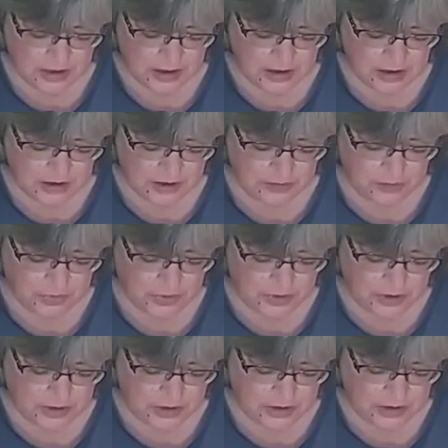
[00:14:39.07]
and I put
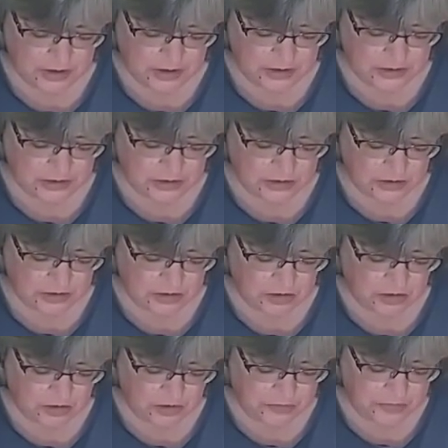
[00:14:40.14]
it at the
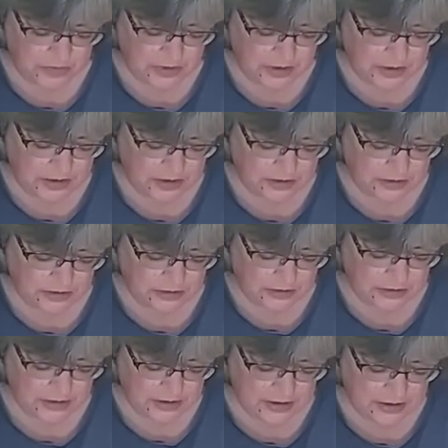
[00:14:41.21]
top of the
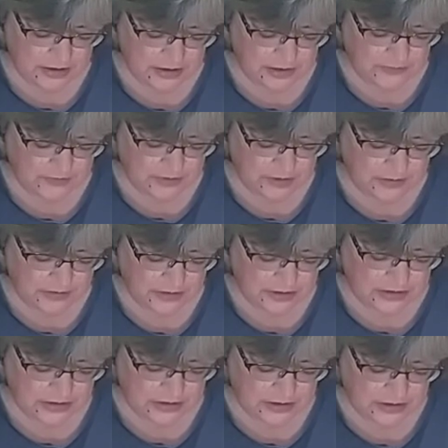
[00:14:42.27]
angel's head, very
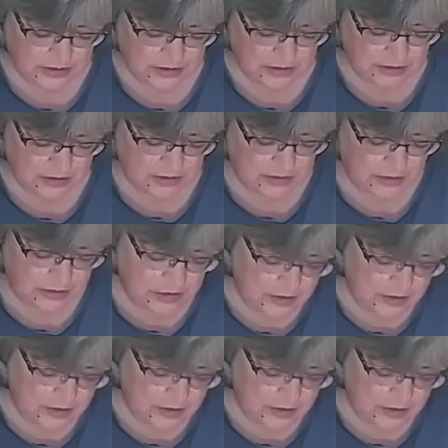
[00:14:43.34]
centered,